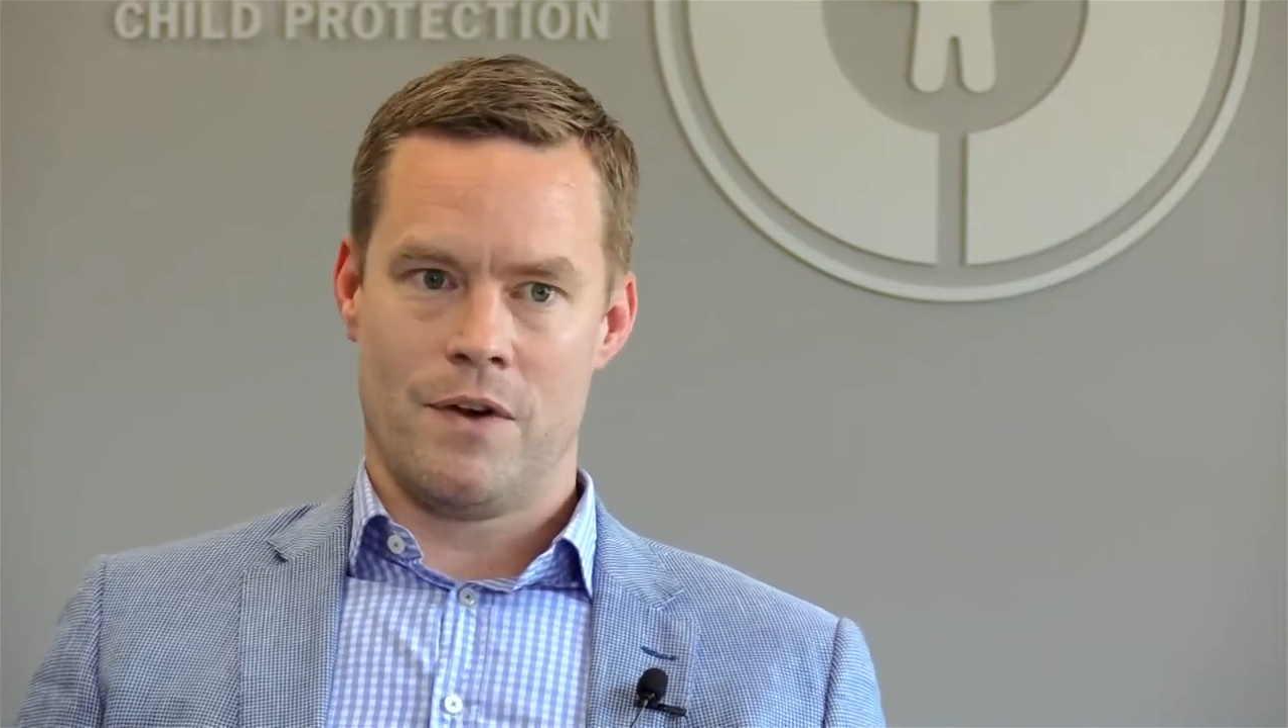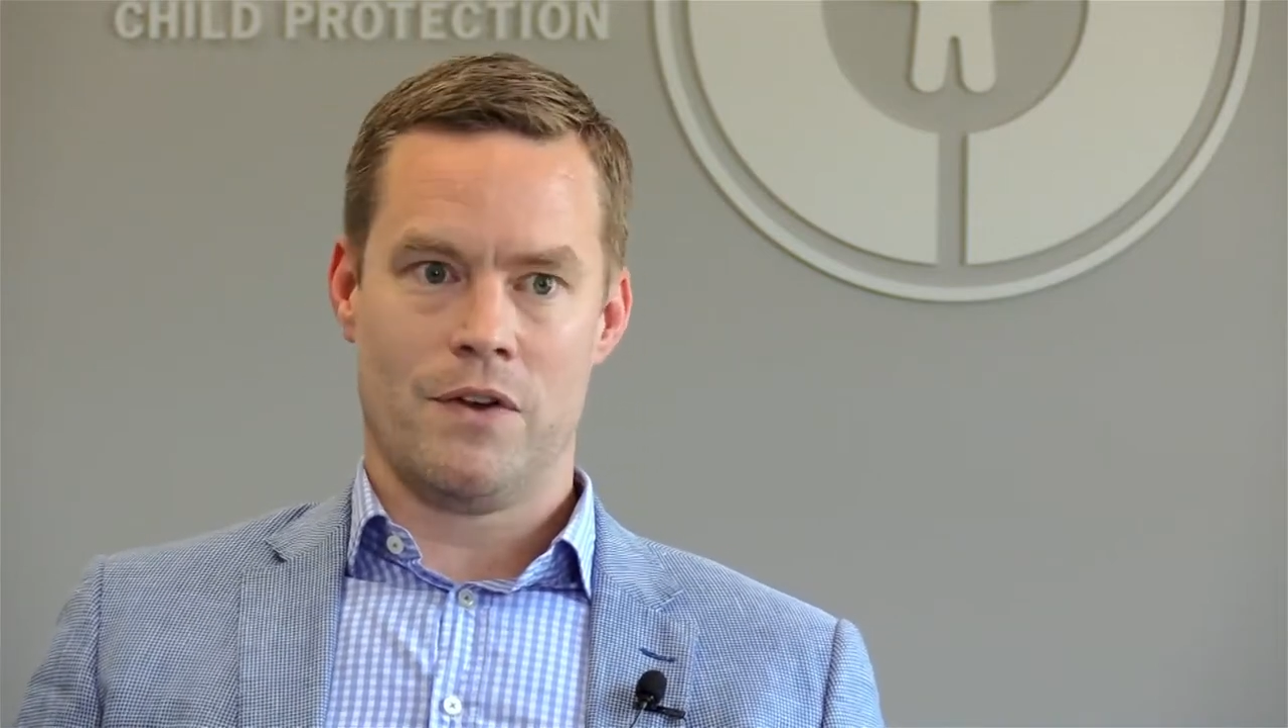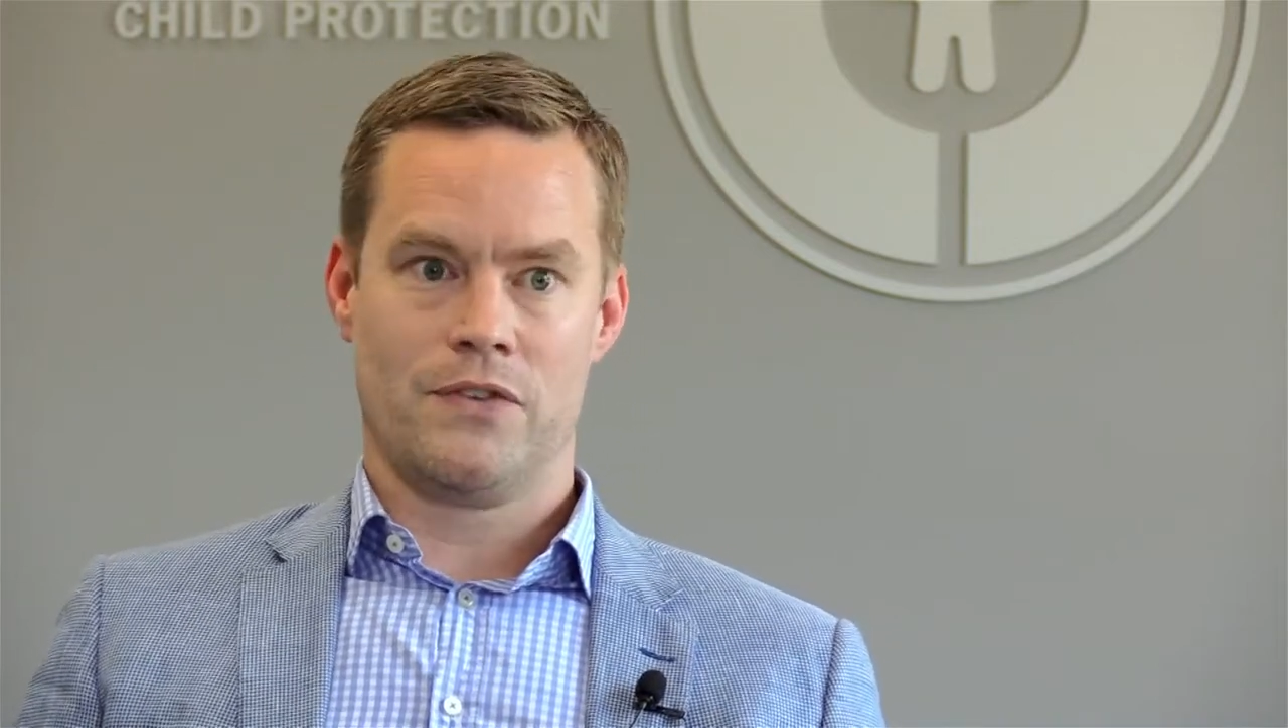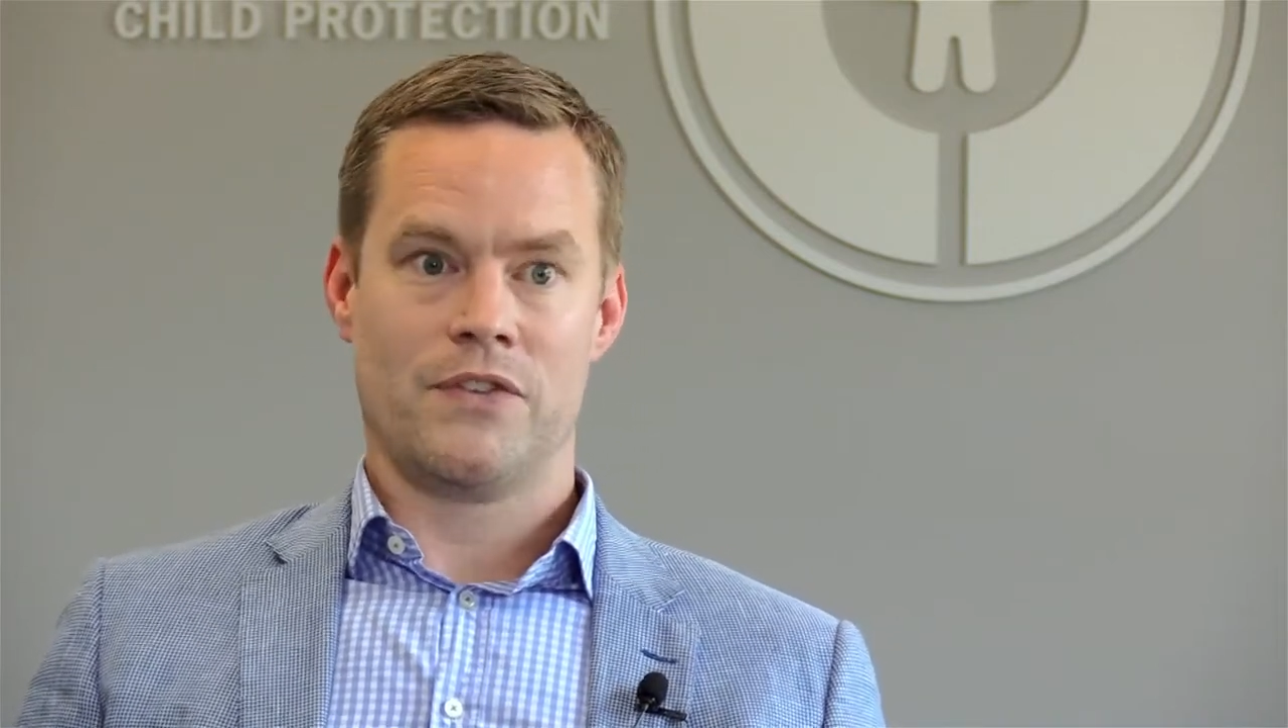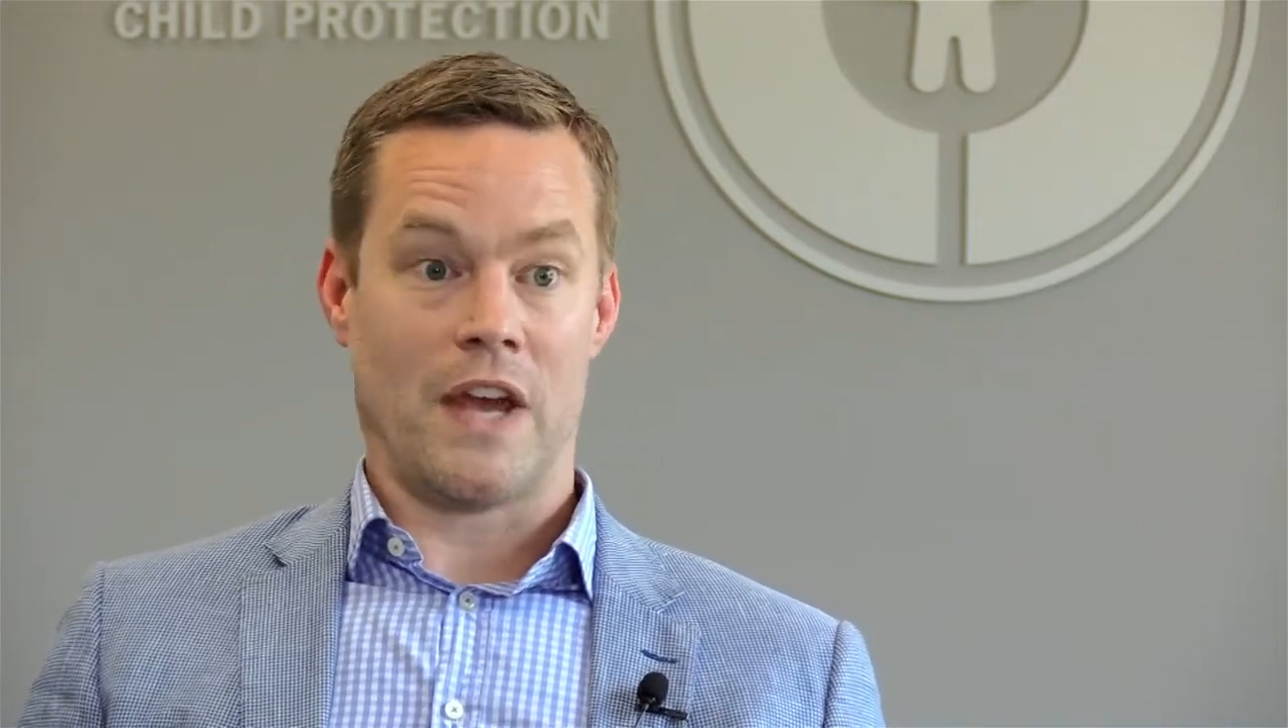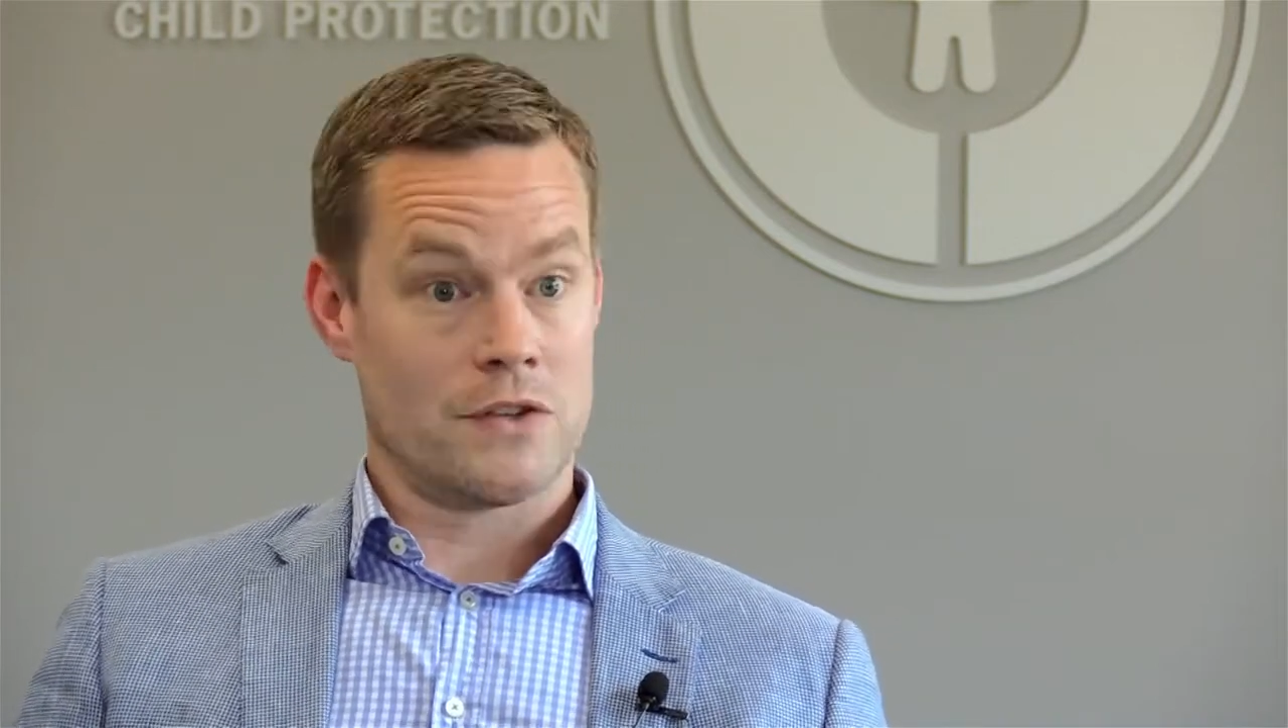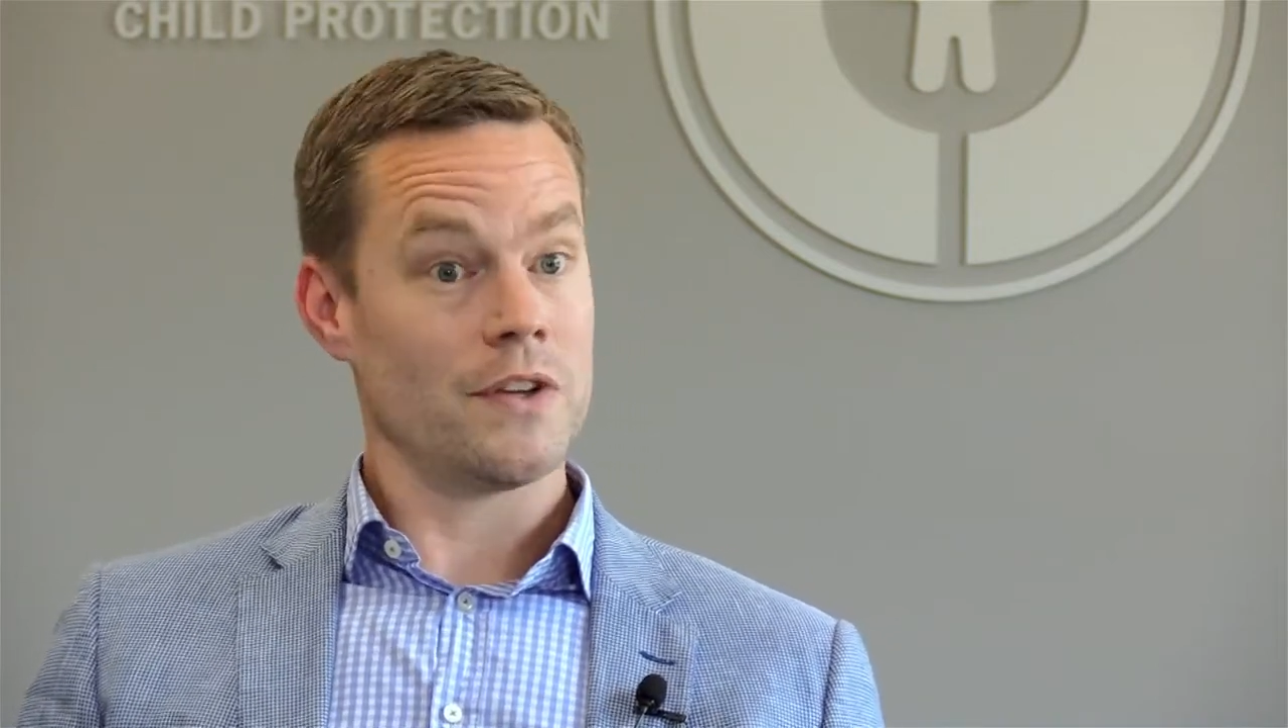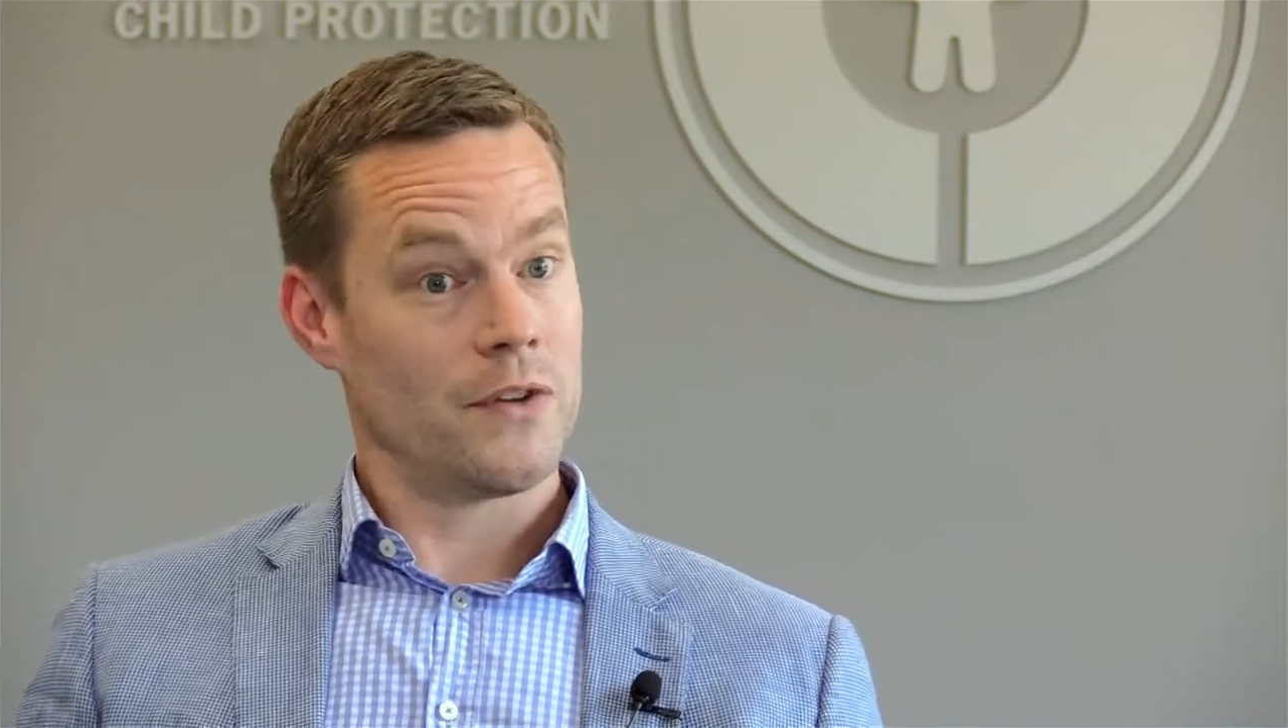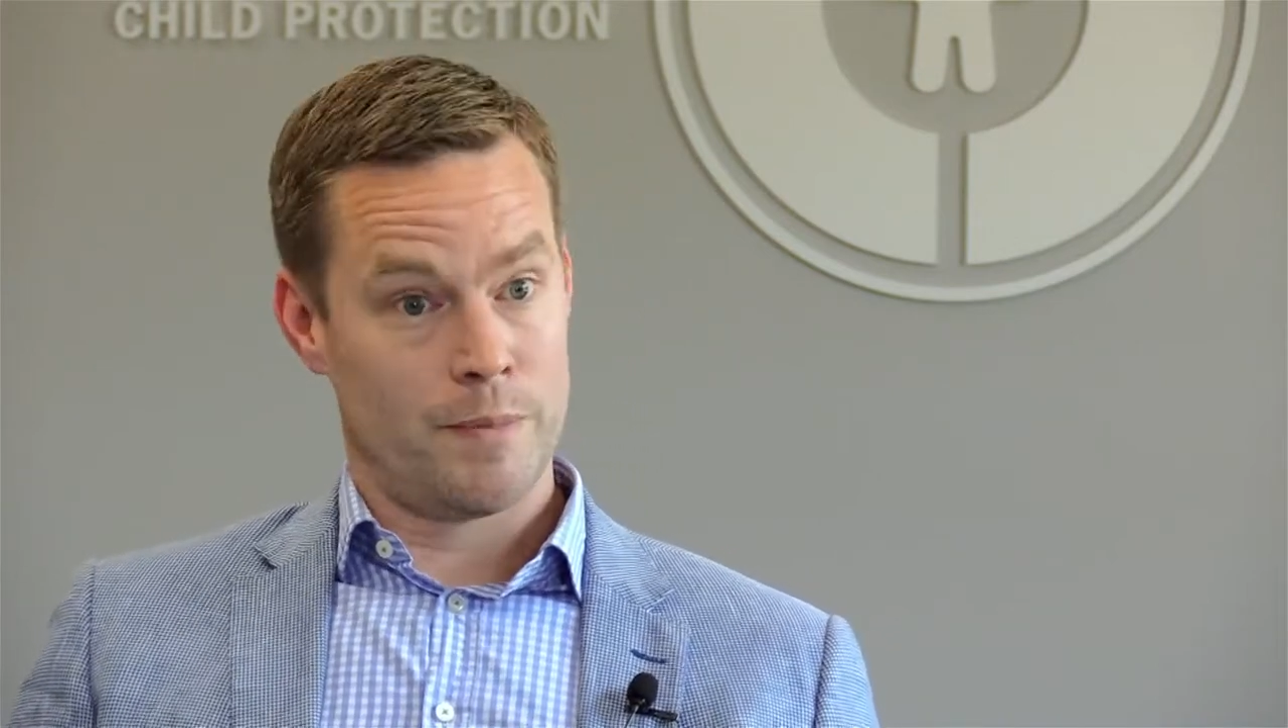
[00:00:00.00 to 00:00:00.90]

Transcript: first sexual